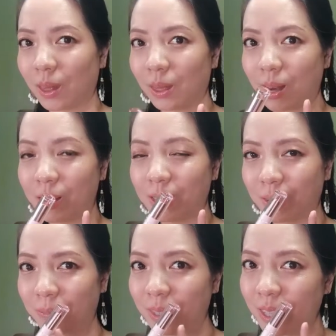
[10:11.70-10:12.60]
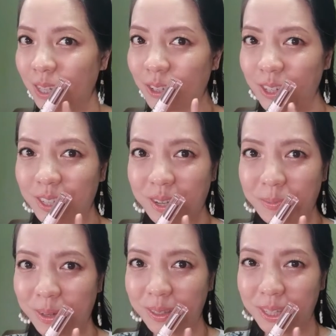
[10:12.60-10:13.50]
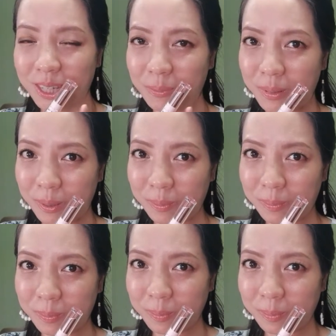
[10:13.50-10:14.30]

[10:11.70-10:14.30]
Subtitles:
There is something interesting about this lip balm.